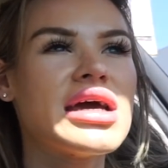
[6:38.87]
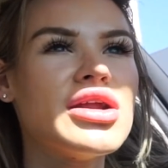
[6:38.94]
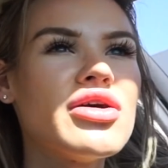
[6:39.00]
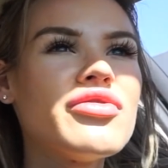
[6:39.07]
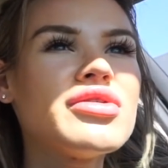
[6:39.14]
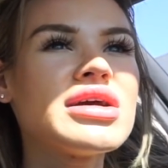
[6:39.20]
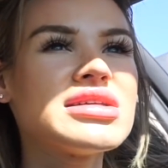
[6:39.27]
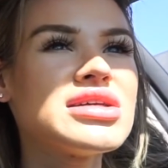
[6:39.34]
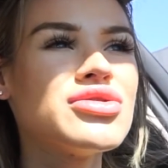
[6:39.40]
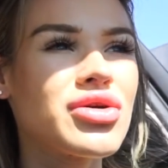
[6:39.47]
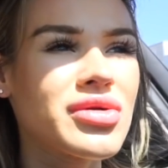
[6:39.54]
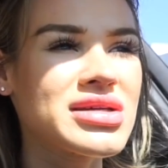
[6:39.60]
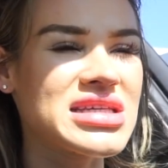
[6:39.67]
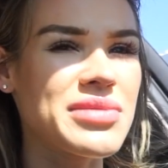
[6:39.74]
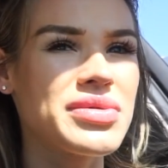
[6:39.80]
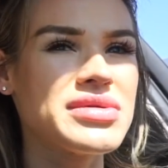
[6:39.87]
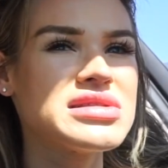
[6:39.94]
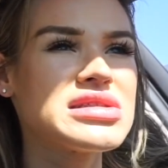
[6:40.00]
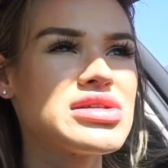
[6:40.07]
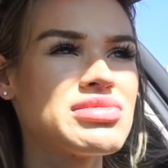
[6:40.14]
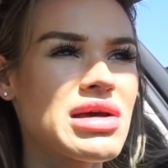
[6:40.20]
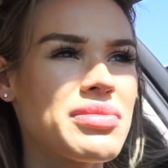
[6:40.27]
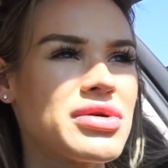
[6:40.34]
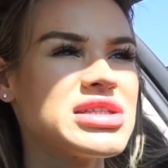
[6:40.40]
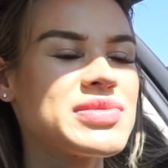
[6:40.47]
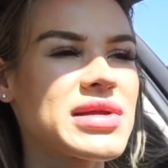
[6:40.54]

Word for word: I don't ever get to know where I say please excuse my appearance,